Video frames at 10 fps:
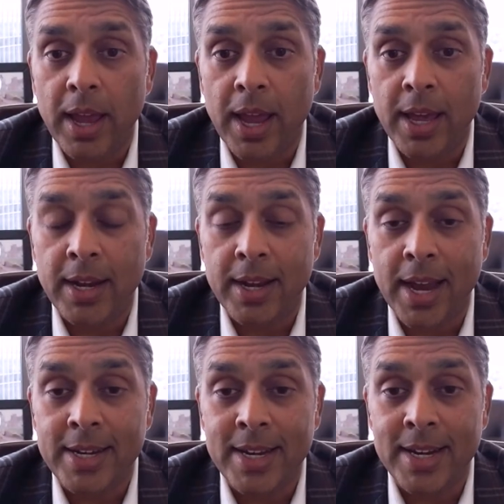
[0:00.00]
And in
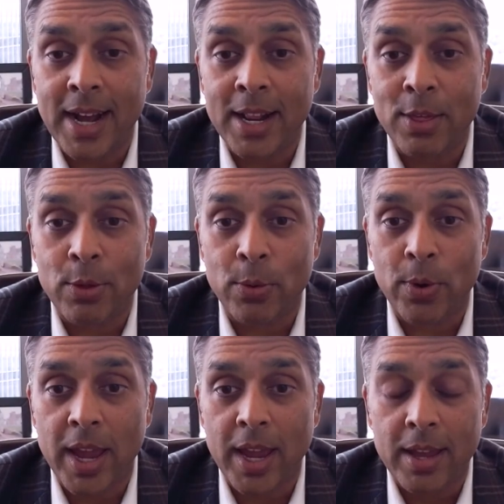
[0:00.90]

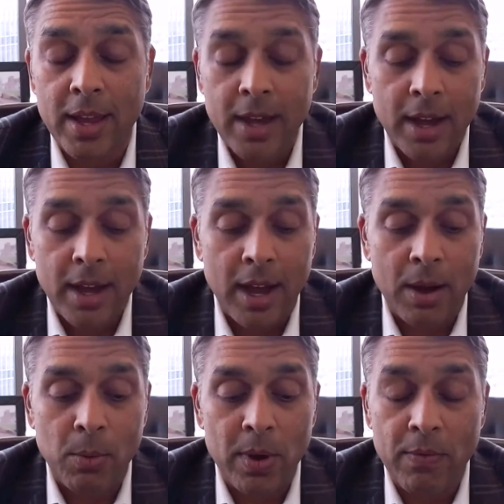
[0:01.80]
1993,
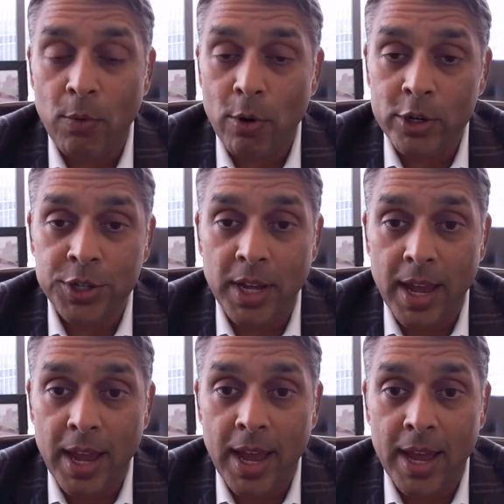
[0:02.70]
we forged
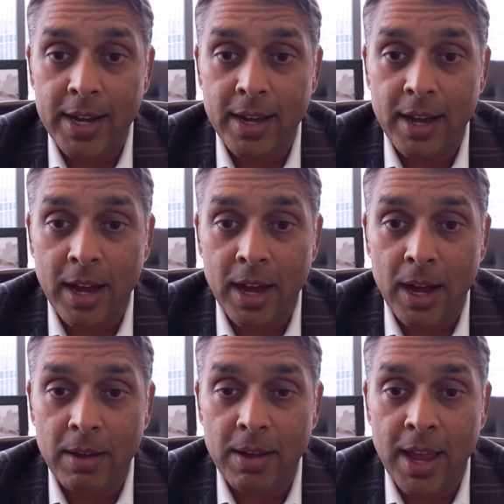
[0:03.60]
ahead
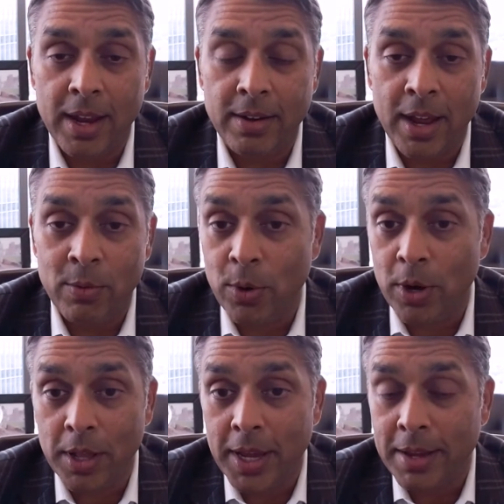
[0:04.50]
and
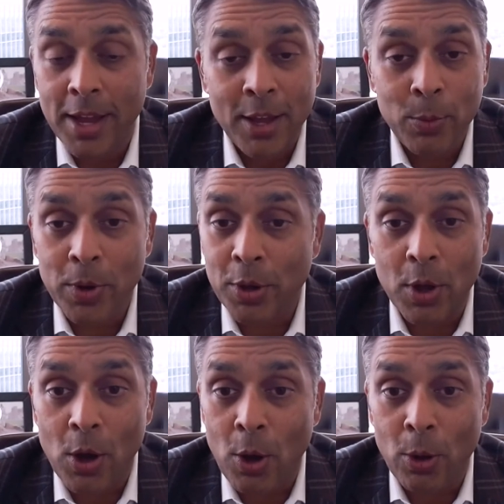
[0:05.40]
really with a
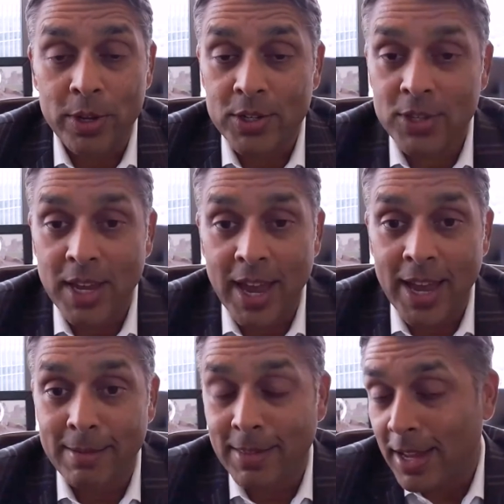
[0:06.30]
goal to
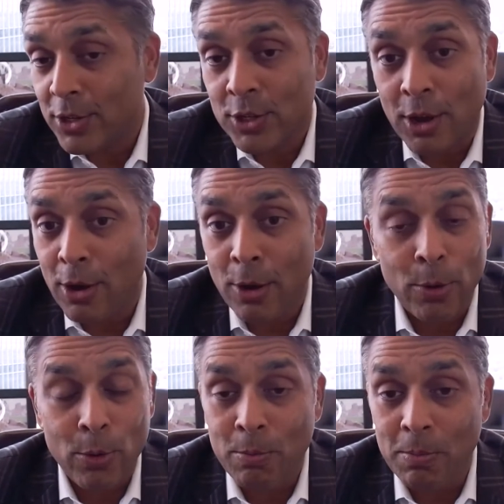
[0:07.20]
say, let's
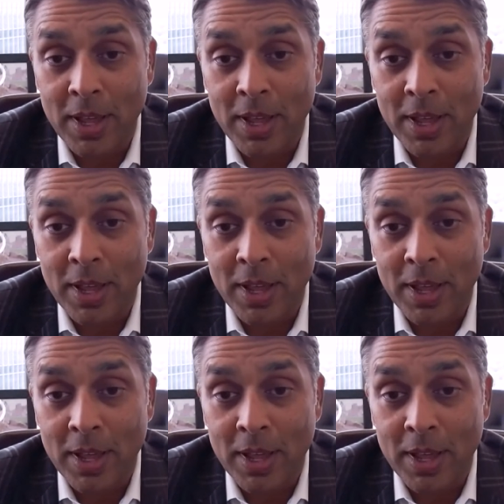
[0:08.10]
go